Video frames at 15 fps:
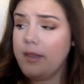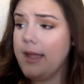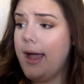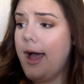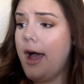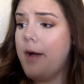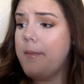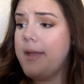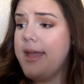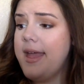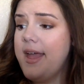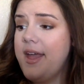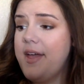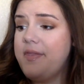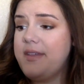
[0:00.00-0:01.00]

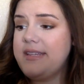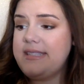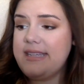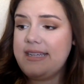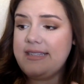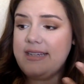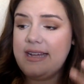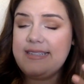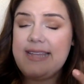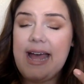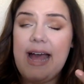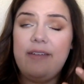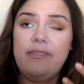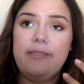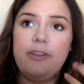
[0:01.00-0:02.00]
It does
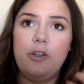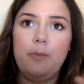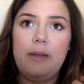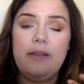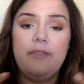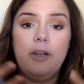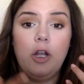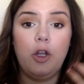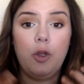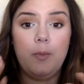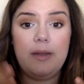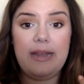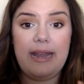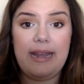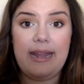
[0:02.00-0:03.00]
have a little bit of an
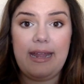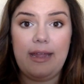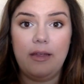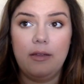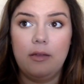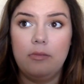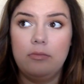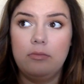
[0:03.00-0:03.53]
illuminating